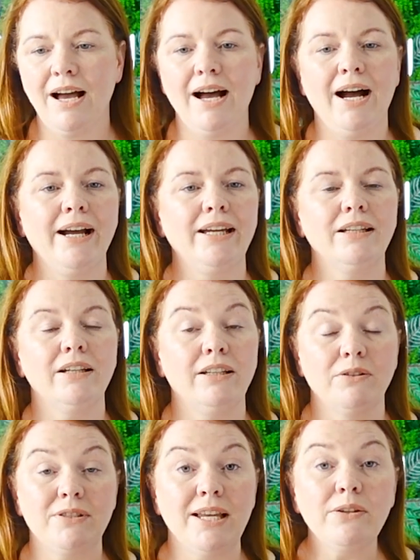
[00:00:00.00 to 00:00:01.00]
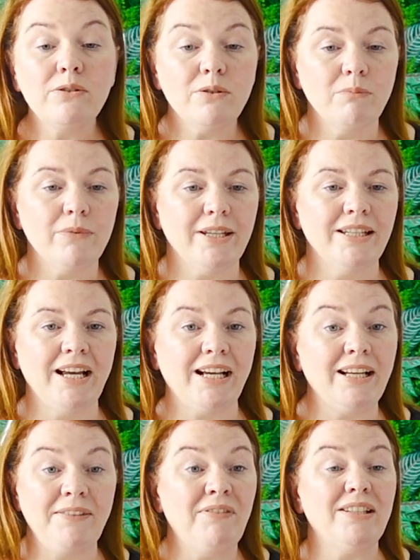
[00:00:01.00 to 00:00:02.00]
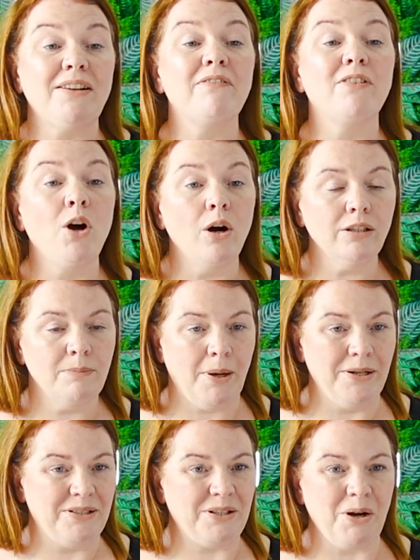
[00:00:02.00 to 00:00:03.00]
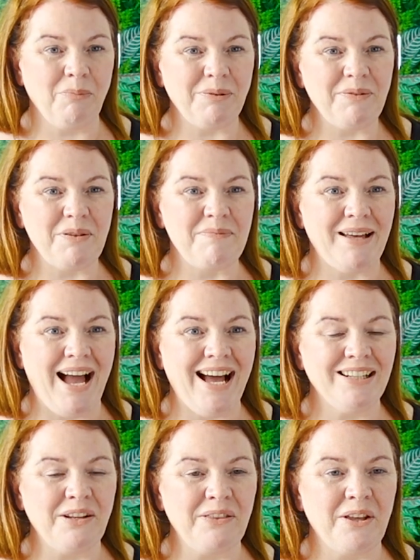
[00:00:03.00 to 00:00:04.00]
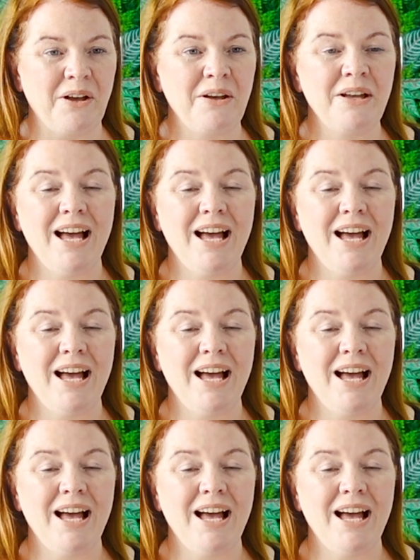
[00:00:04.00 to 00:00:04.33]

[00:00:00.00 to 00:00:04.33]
I sell something. In fact, I've forgotten about a couple of them that I had on there.